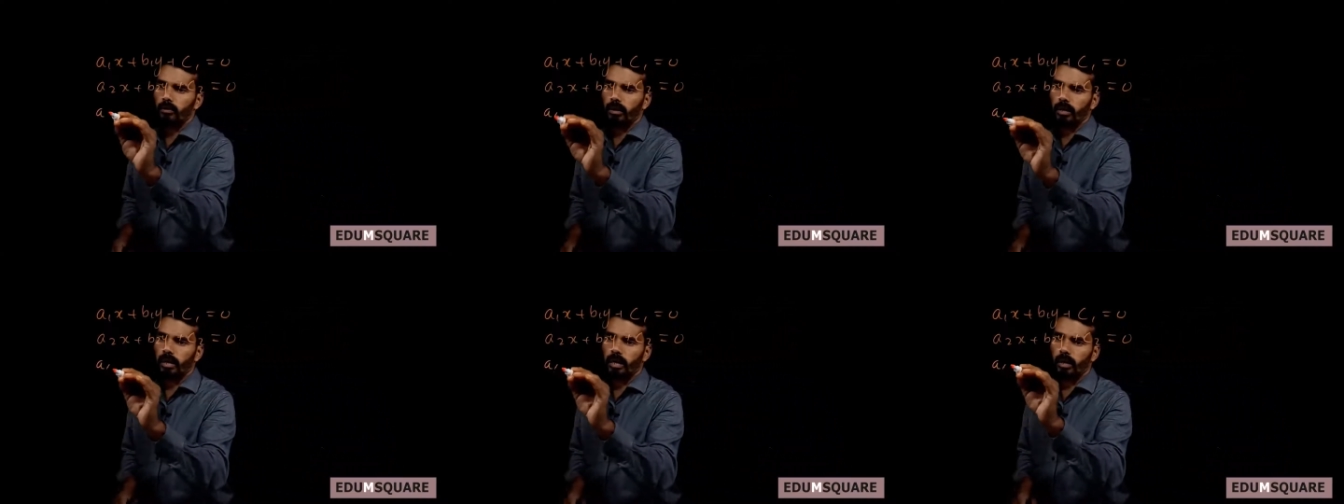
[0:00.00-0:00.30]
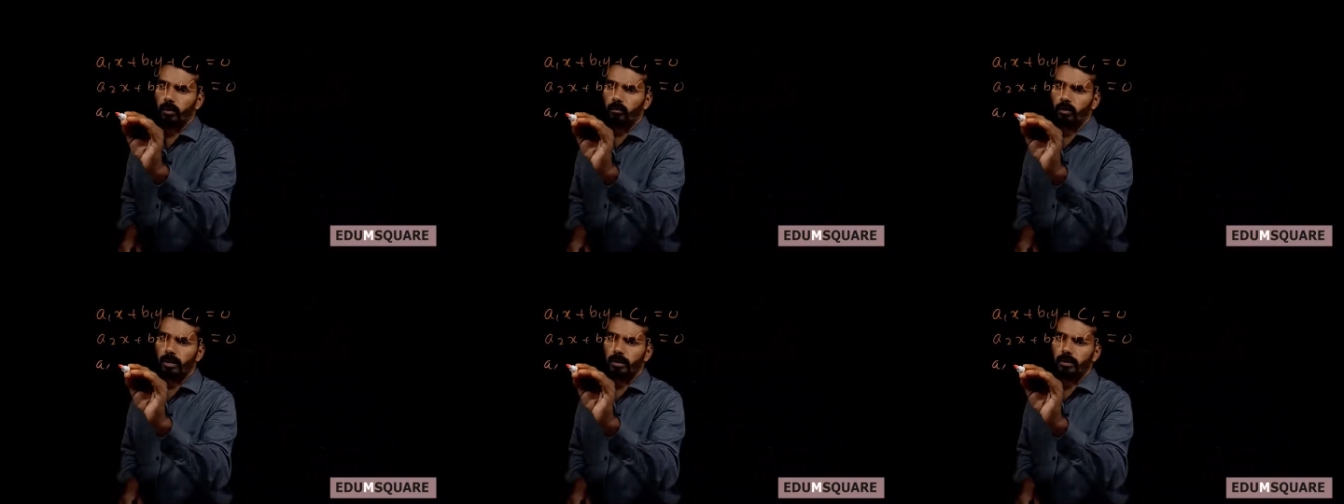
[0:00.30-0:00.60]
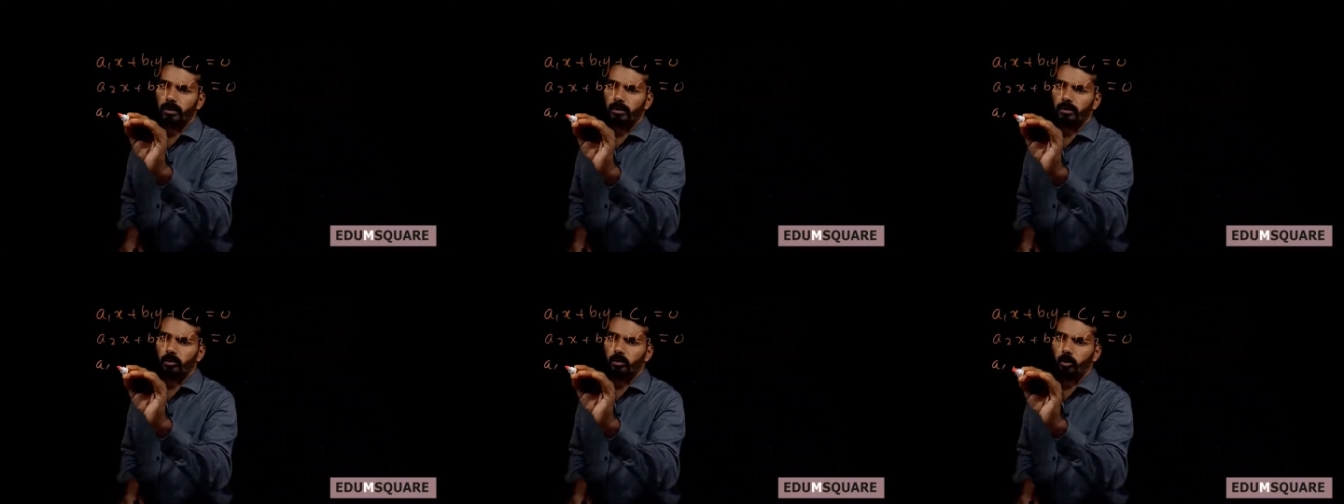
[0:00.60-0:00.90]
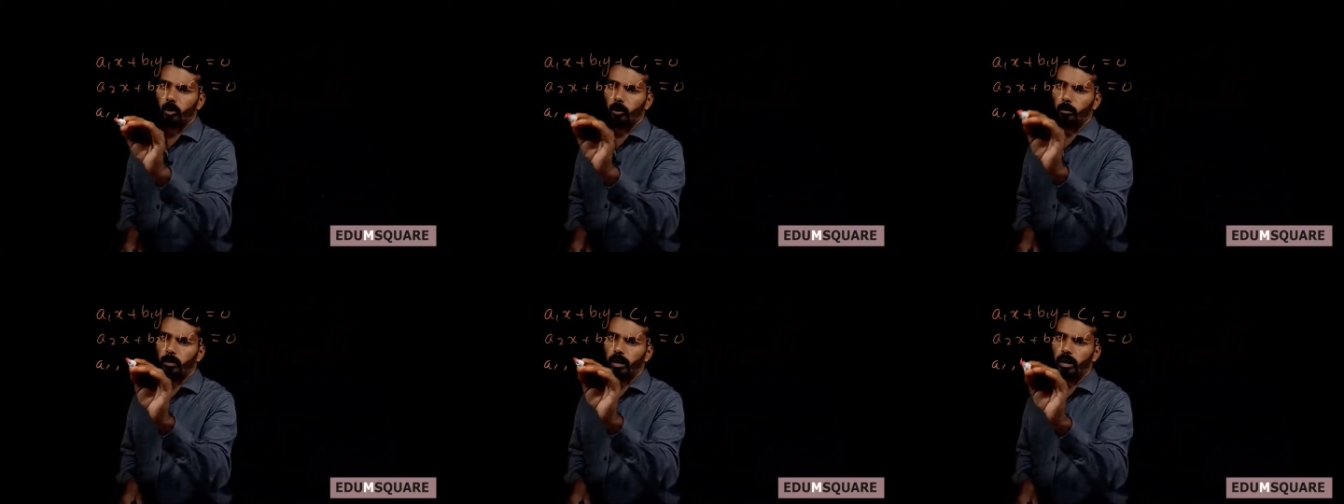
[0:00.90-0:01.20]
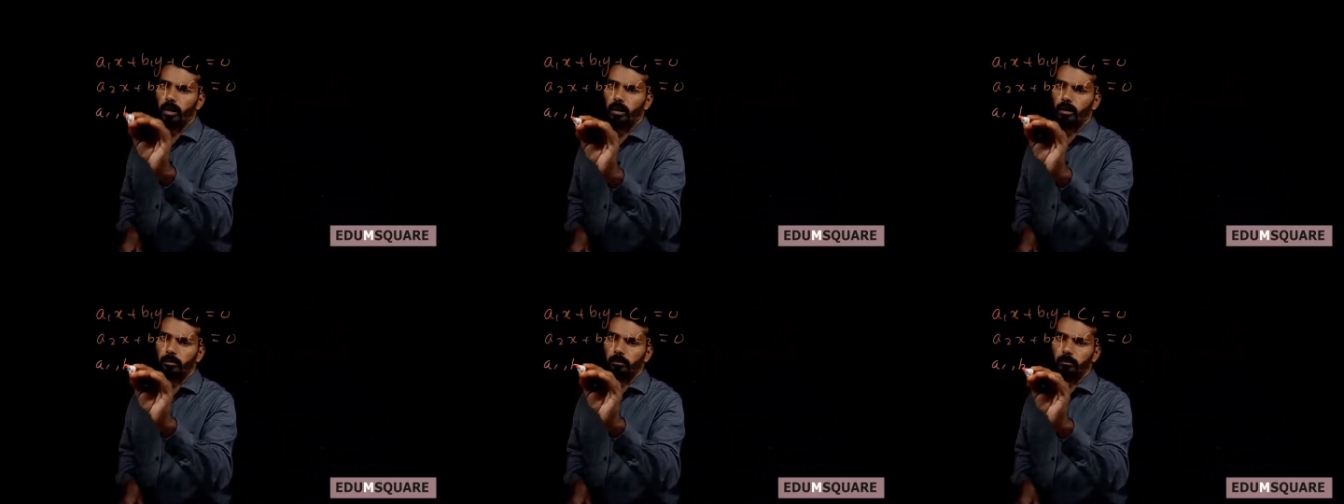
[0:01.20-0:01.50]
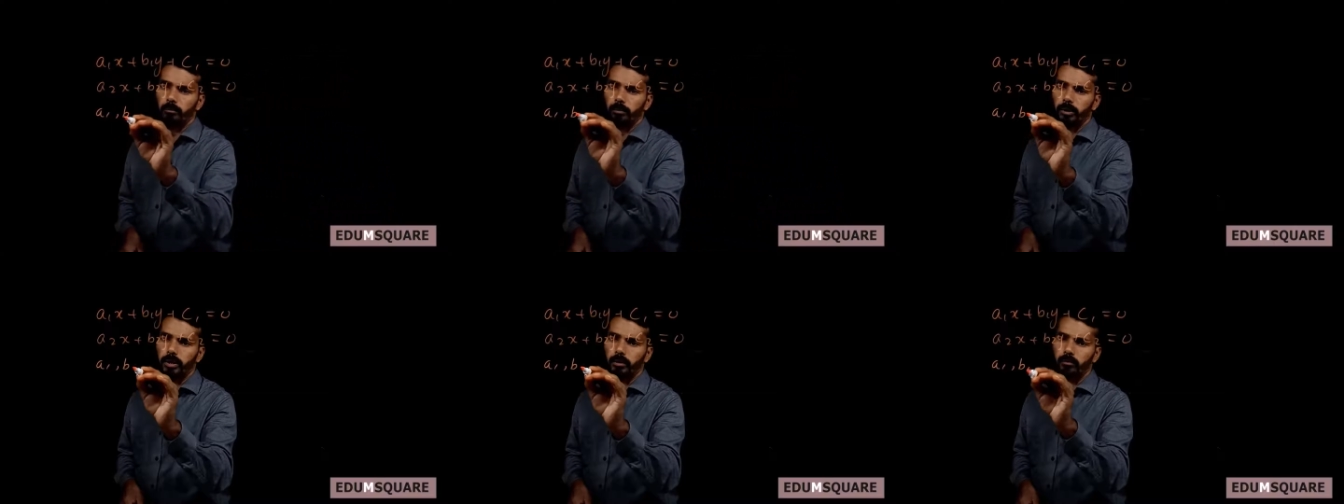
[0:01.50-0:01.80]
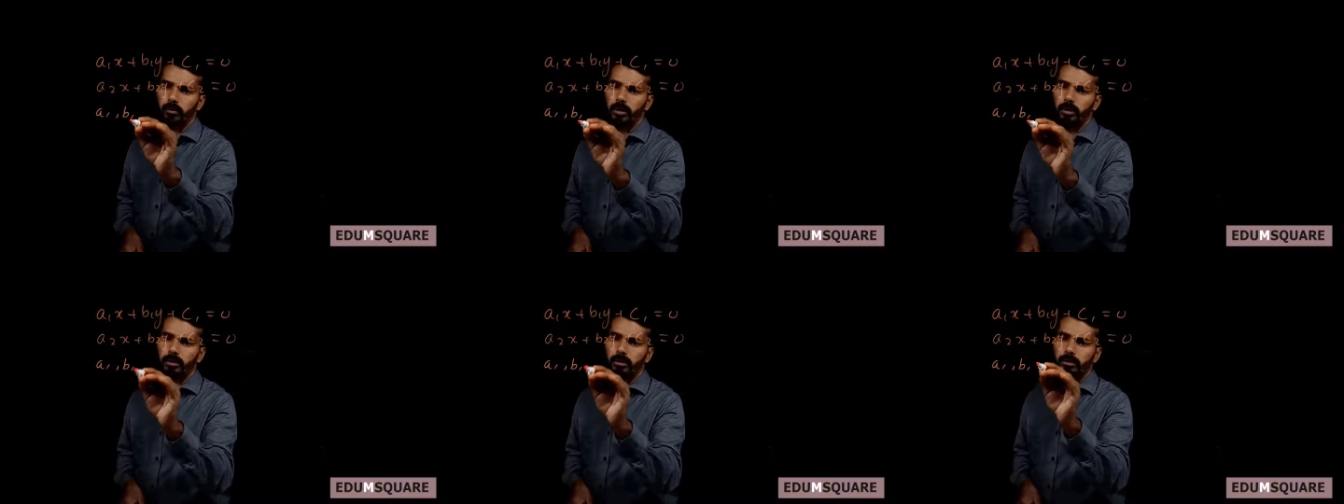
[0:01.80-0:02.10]
a1 comma
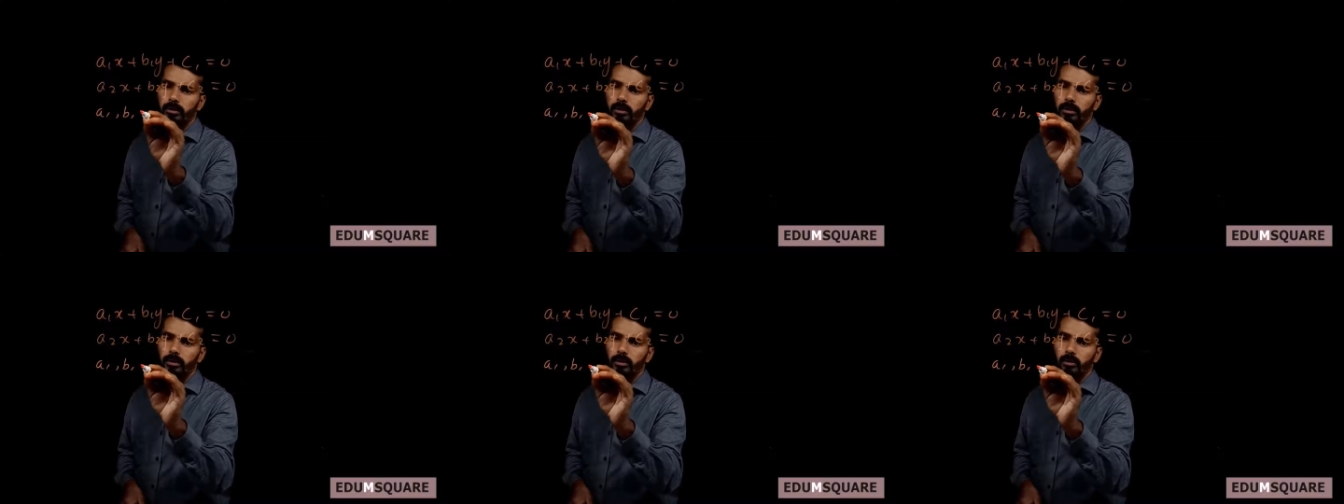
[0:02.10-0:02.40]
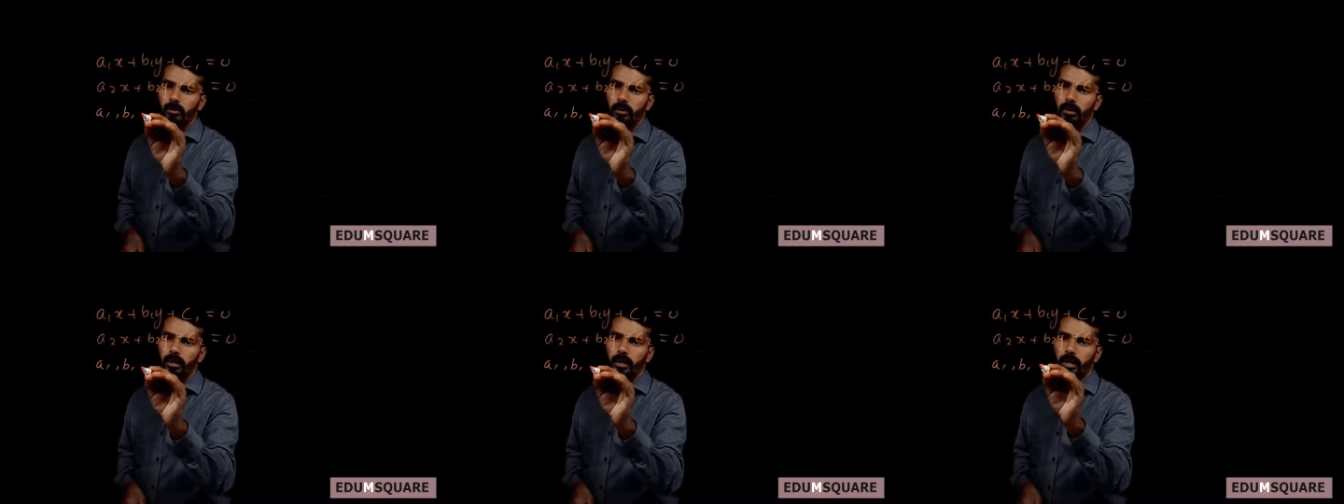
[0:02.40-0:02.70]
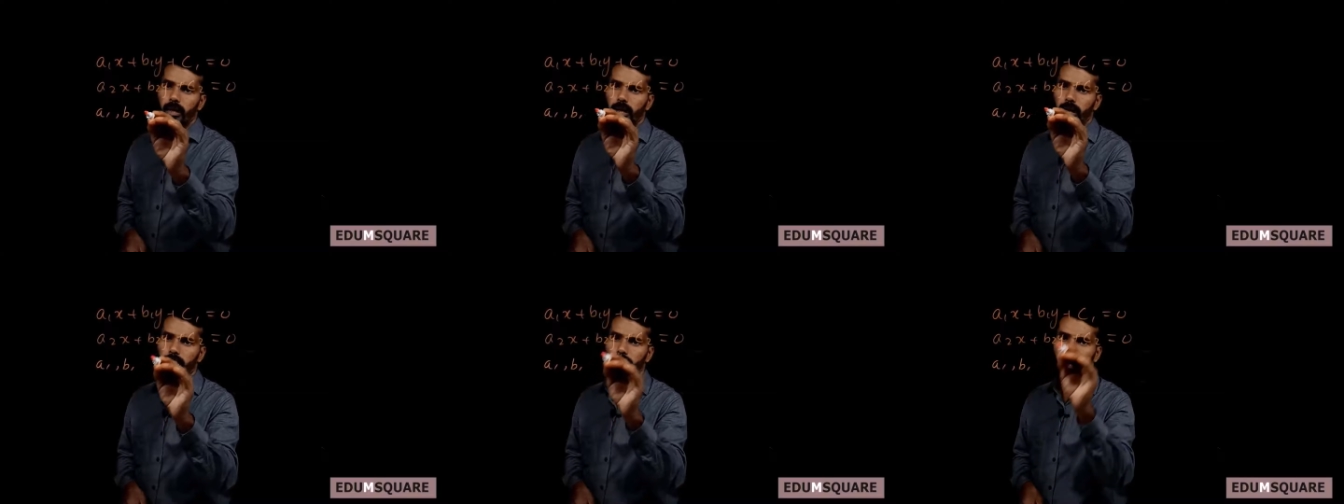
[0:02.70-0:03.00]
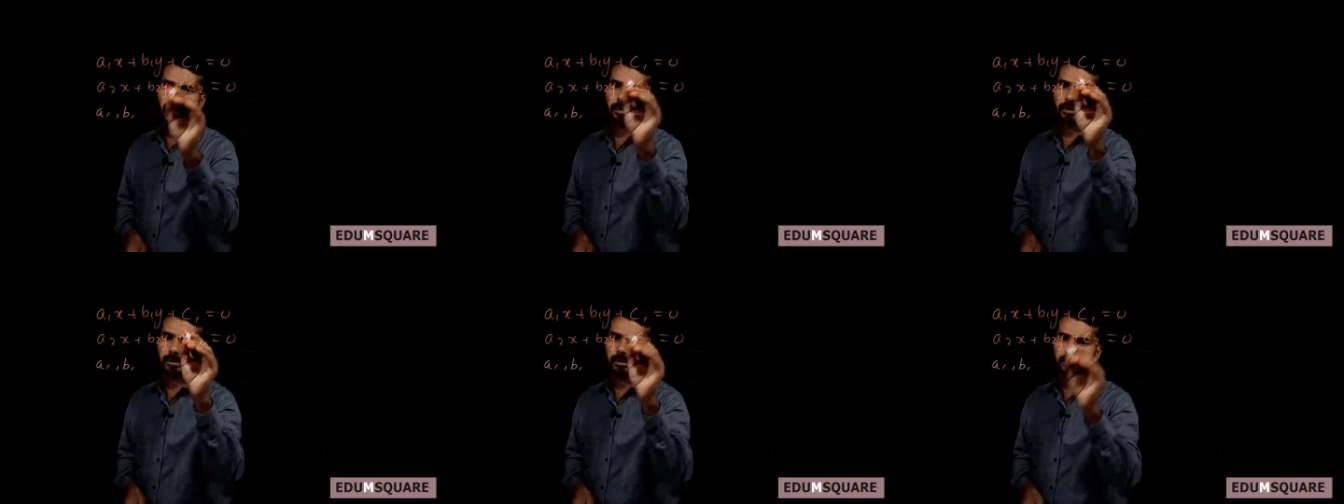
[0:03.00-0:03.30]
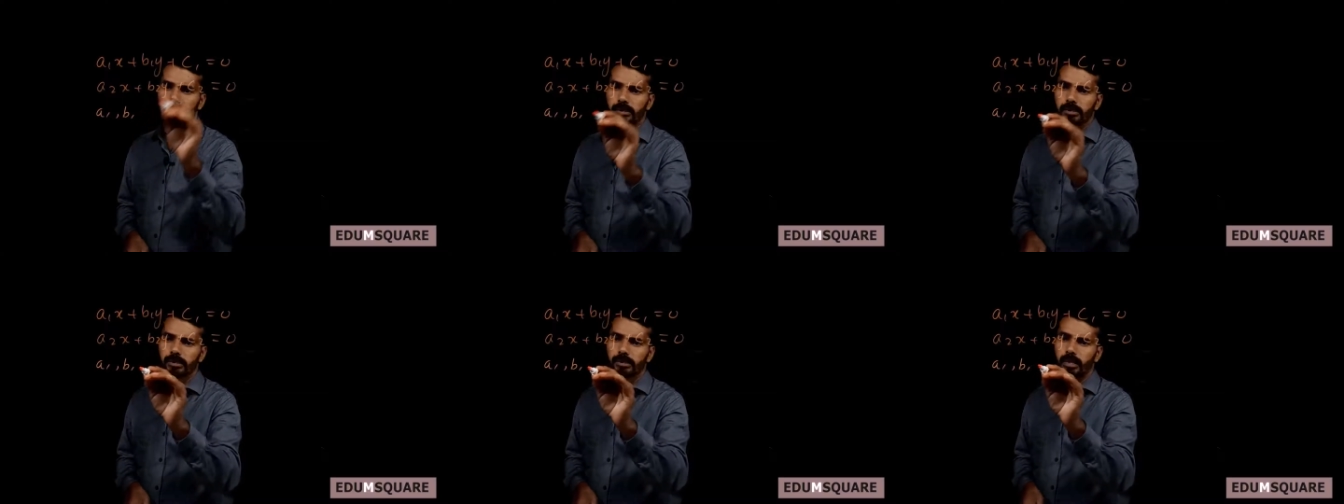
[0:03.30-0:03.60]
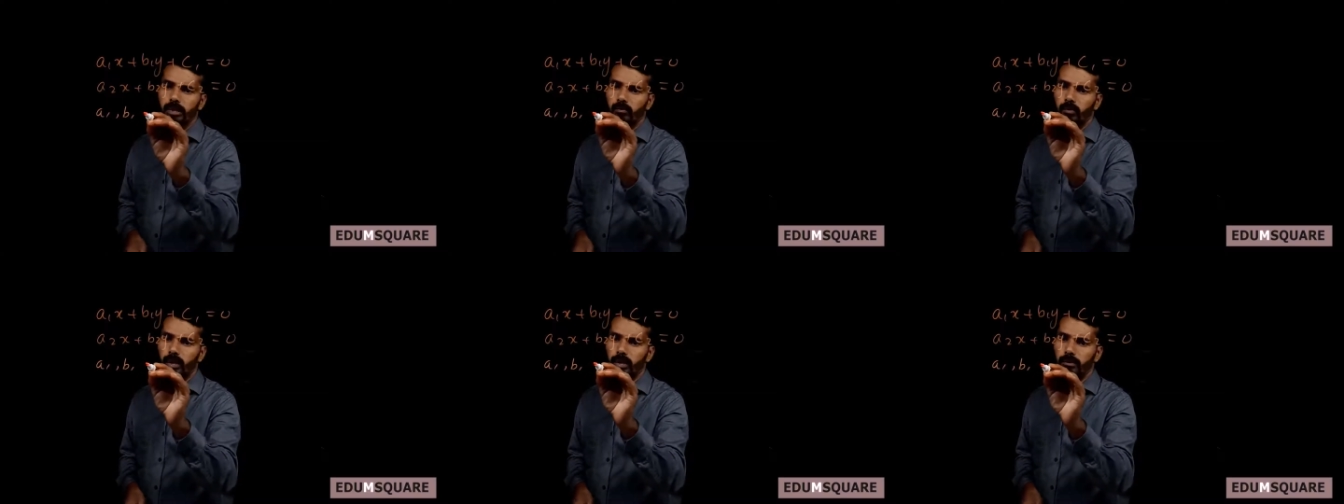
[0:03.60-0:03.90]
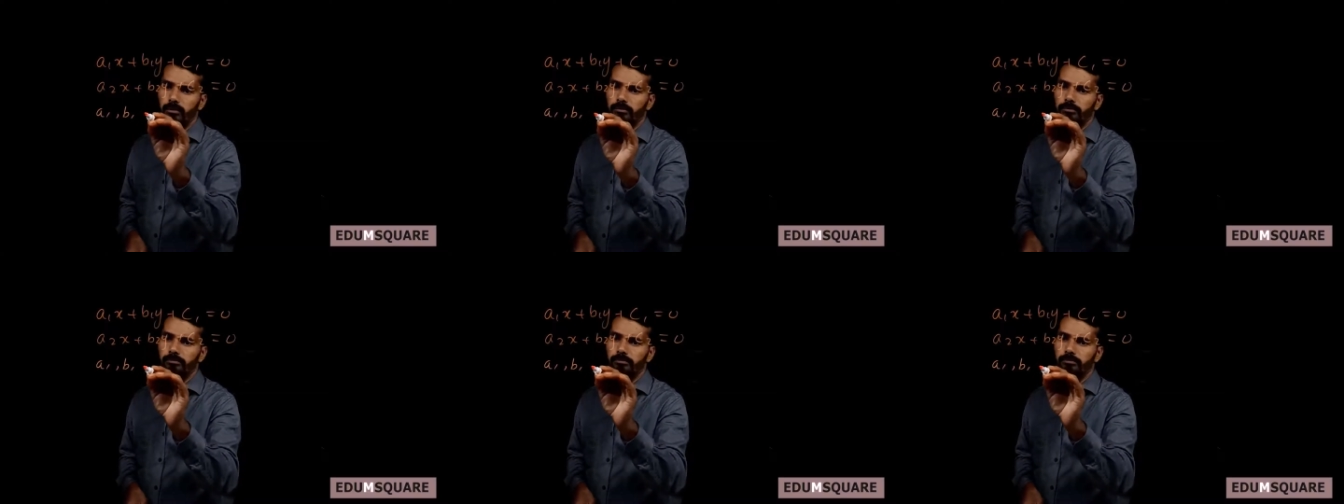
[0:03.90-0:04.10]
b1 and c1.